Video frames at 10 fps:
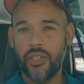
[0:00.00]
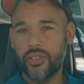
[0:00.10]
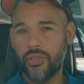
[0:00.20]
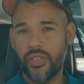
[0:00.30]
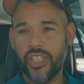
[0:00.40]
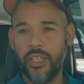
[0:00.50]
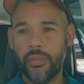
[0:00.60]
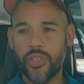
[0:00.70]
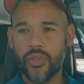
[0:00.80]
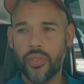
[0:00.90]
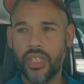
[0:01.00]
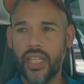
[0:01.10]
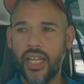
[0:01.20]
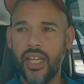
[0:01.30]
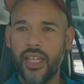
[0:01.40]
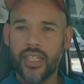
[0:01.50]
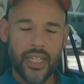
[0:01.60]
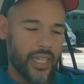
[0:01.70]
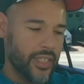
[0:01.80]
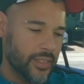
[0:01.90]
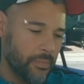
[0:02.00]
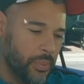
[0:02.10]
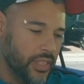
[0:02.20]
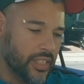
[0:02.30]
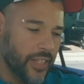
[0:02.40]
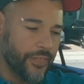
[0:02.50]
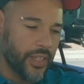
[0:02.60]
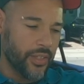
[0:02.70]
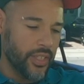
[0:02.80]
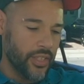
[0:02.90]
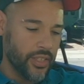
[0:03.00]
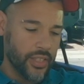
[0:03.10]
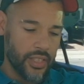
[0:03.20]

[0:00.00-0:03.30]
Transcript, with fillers: I'm just going to keep it short, guys. Be safe out here.